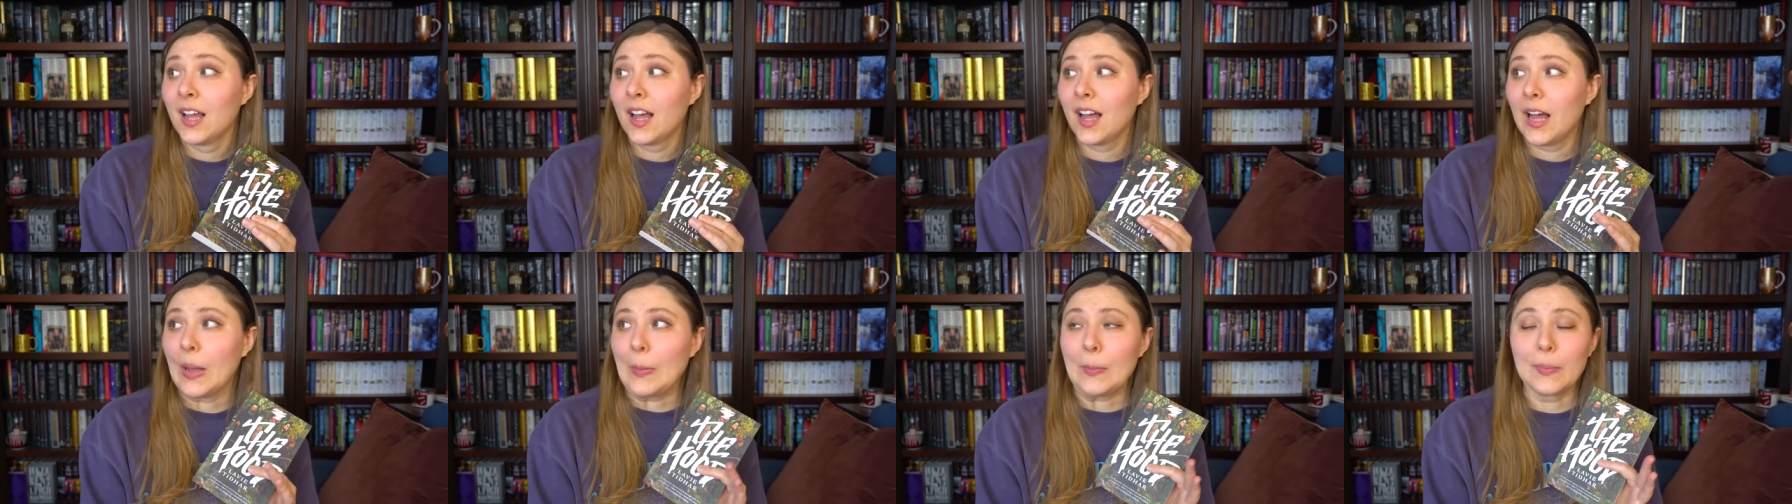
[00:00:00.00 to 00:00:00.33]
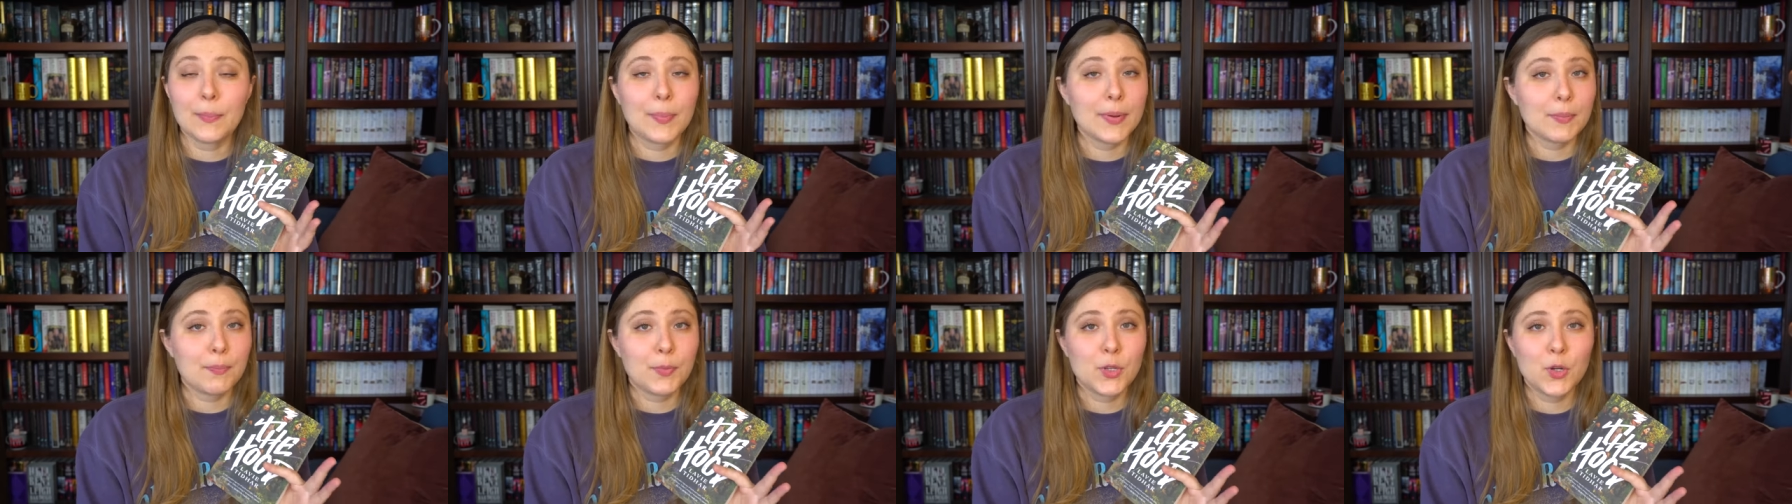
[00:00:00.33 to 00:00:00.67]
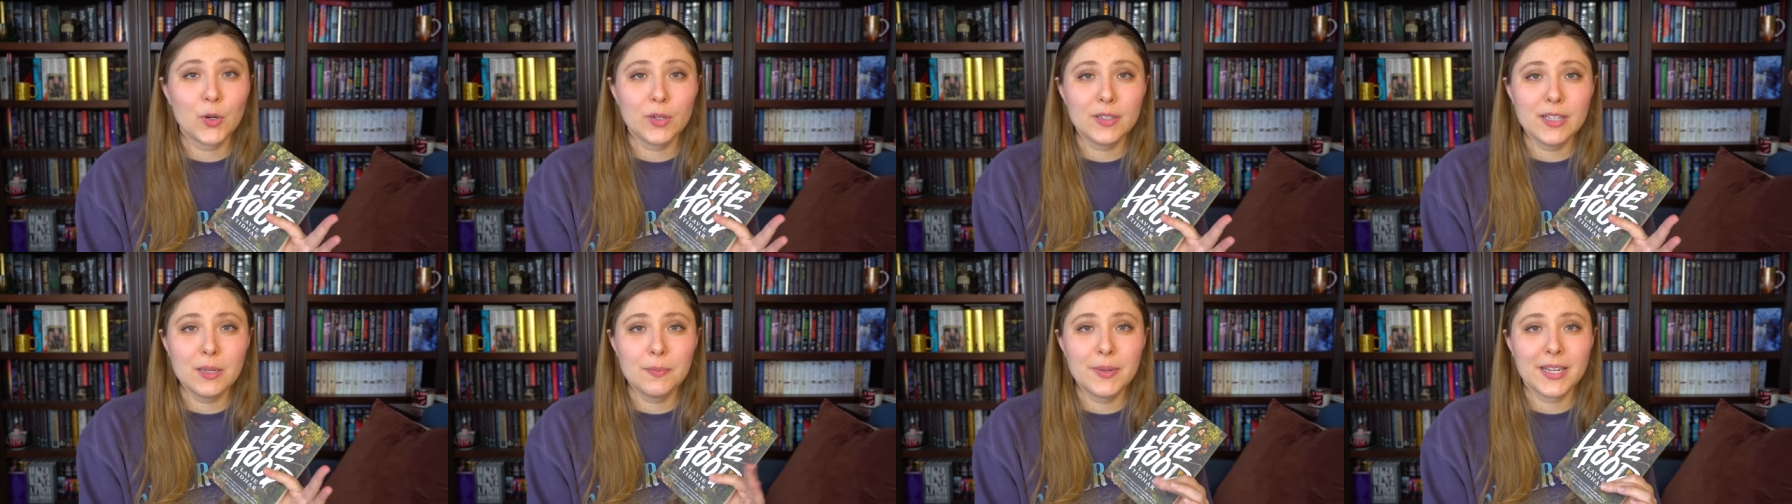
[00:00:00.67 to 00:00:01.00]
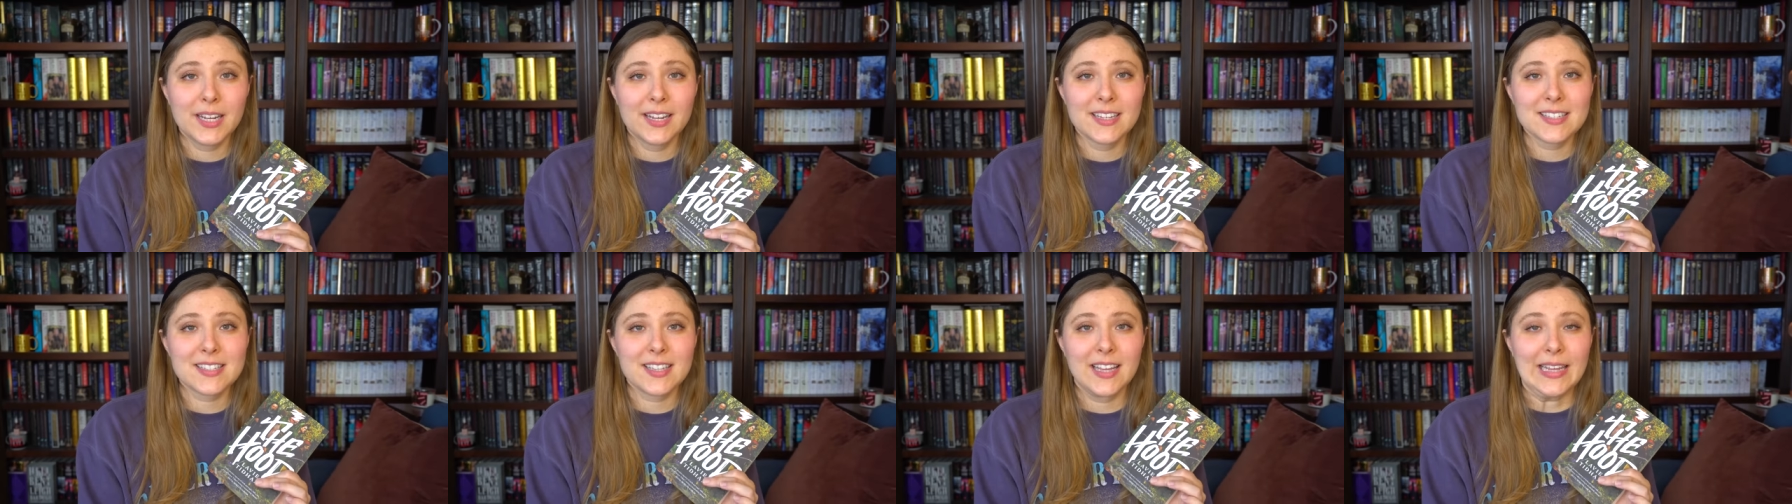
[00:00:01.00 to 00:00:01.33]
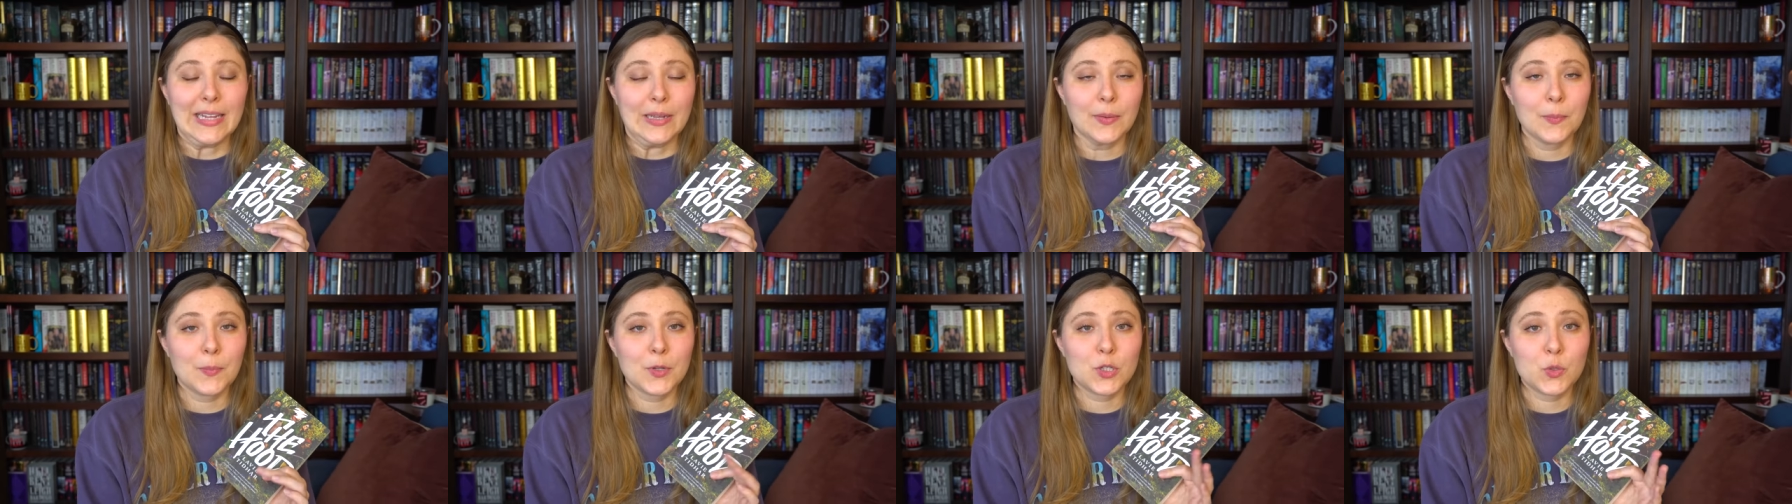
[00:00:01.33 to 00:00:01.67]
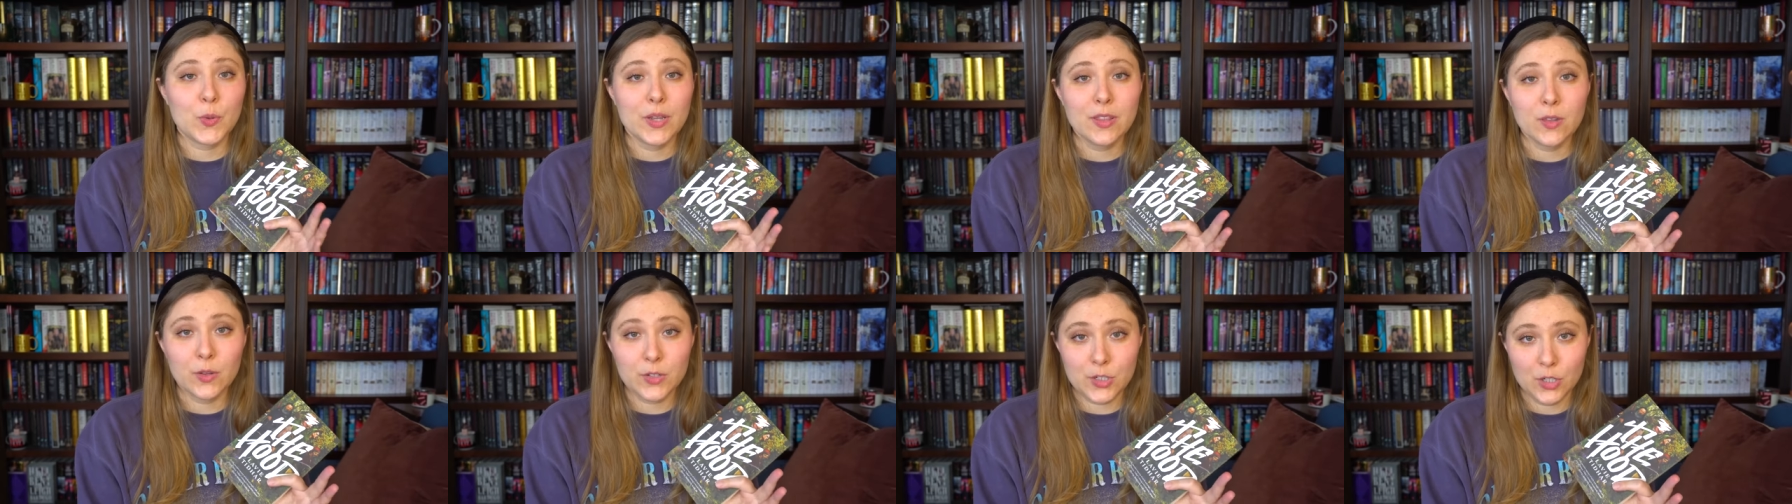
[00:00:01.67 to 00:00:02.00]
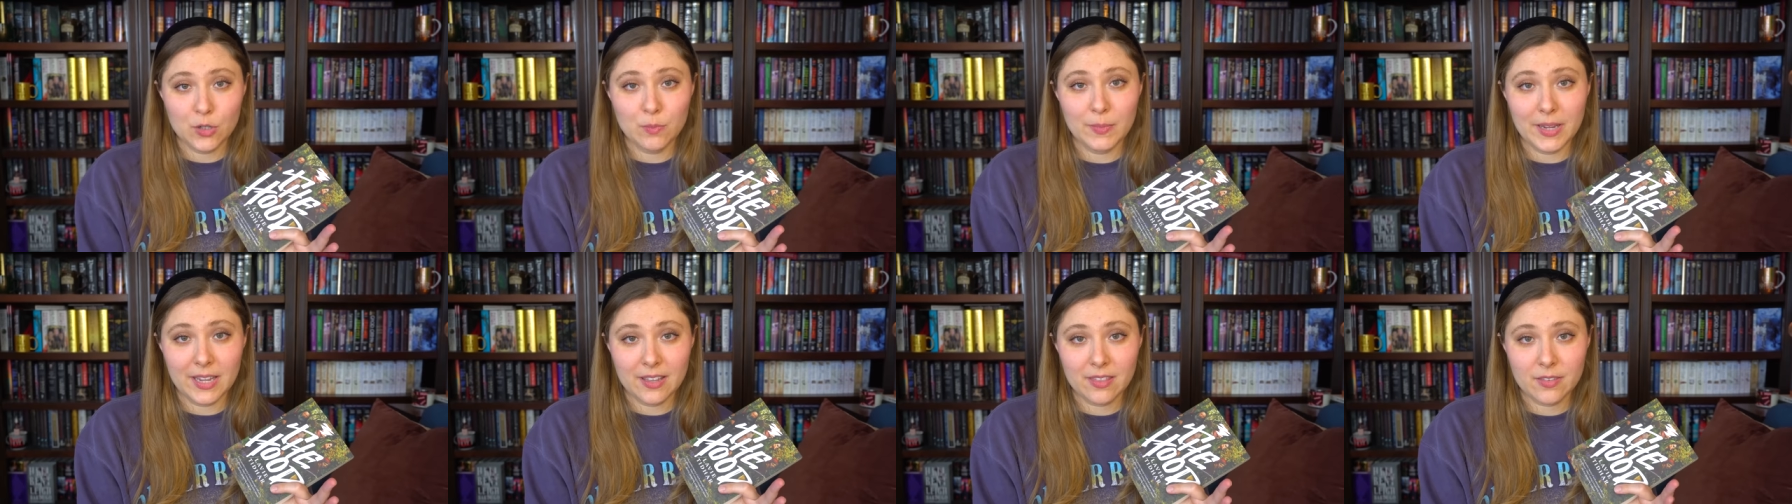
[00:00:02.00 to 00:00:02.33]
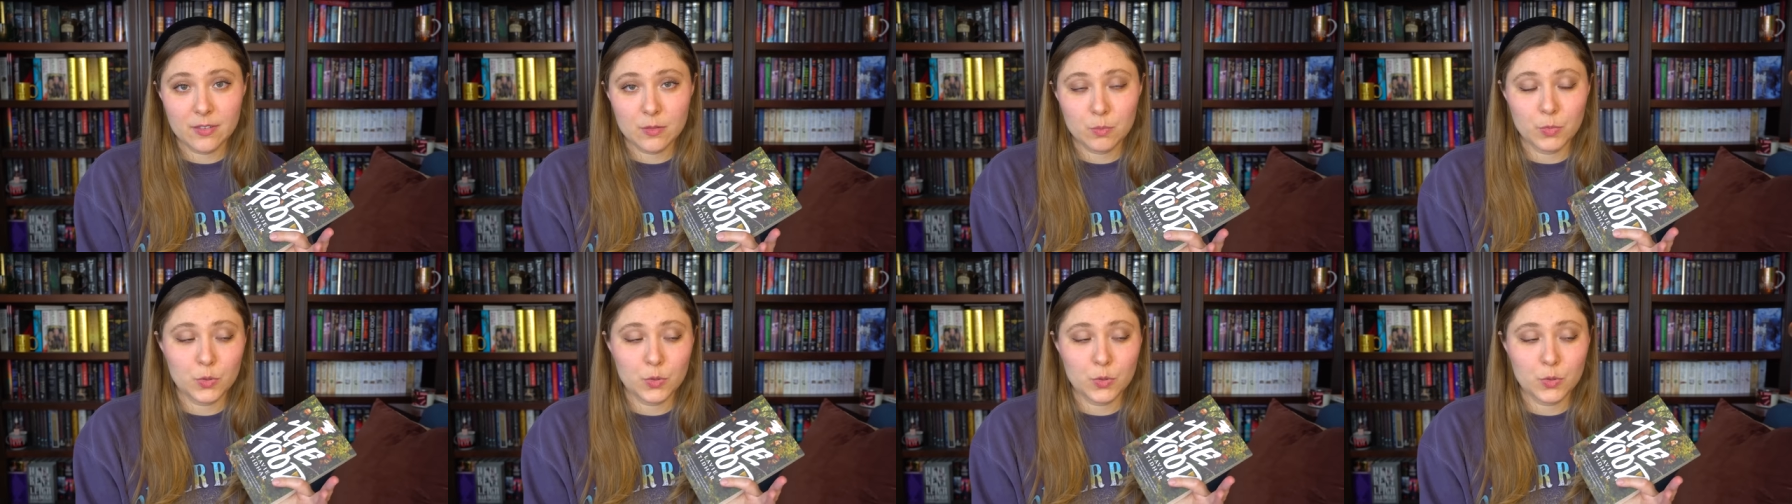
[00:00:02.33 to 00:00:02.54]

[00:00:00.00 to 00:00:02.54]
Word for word: But purely because like between the two myths,